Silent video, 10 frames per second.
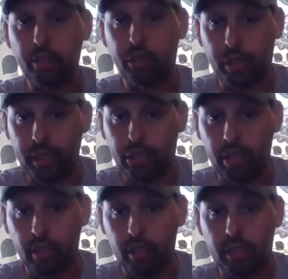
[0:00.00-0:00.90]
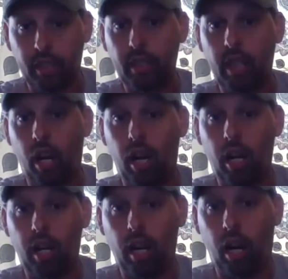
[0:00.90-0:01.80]
traditionalists
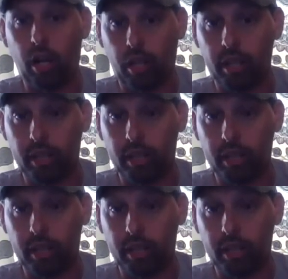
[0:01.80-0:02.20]
are going to